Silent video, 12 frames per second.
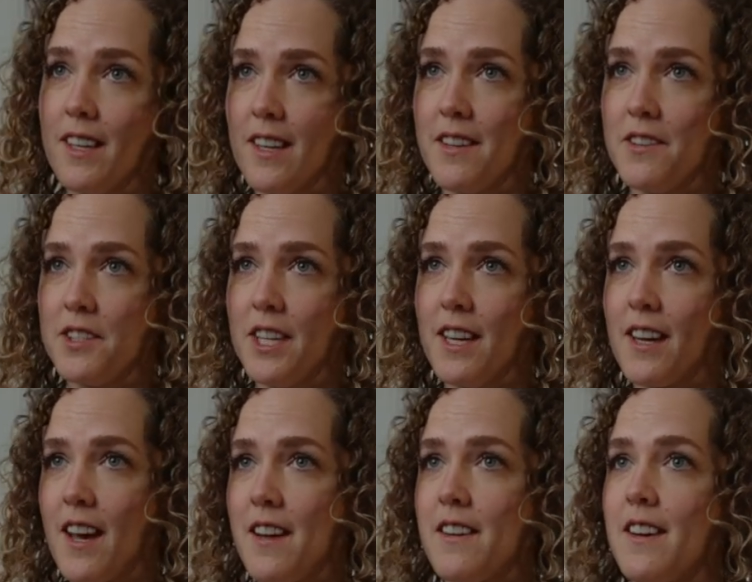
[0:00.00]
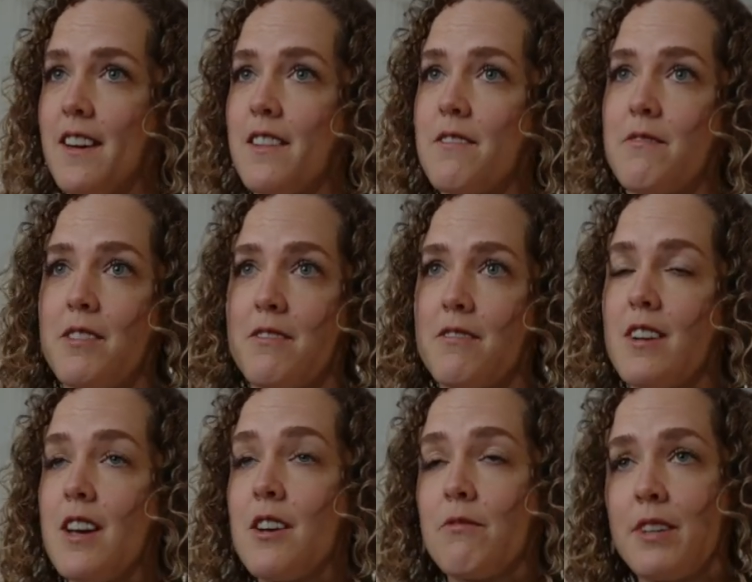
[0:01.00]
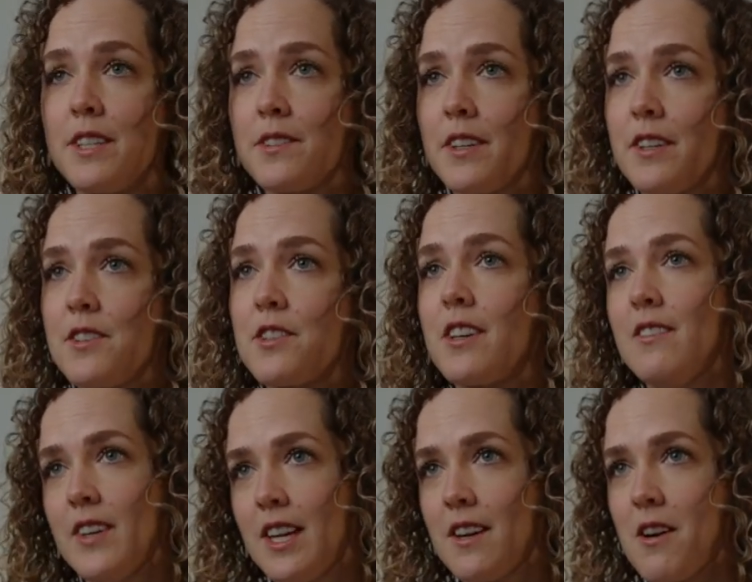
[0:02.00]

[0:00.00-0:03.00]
clean energy in Canada through research, convening